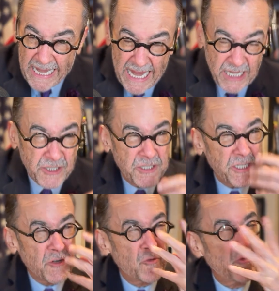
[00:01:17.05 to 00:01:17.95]

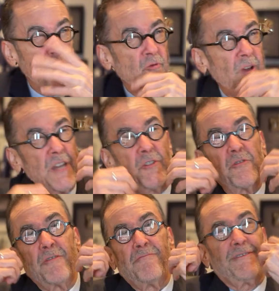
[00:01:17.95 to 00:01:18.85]

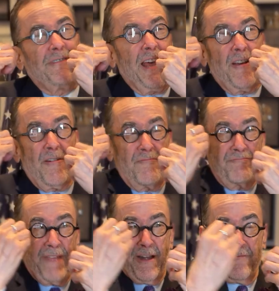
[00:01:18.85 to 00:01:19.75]
execrations that are
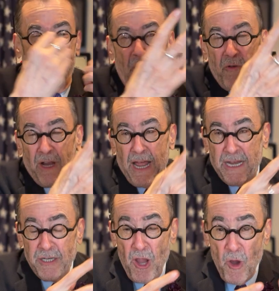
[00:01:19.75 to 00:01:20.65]

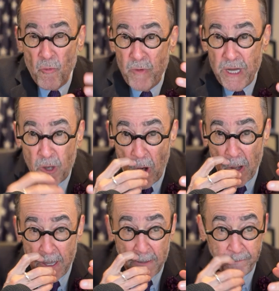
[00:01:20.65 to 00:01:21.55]
vocalized
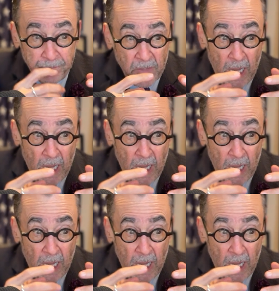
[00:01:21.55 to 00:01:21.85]
regarding